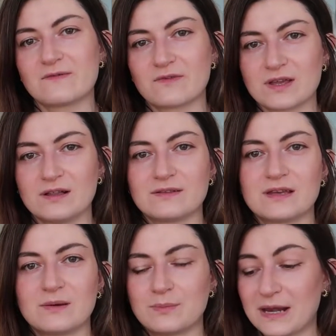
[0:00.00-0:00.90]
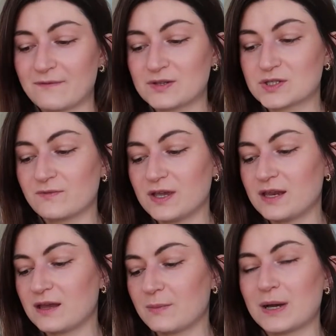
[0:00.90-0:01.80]
feel the benefits of
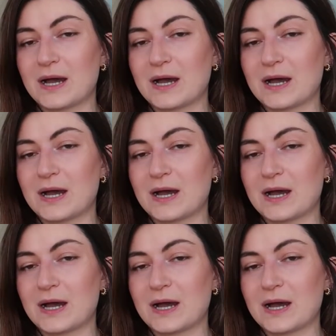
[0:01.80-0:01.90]
it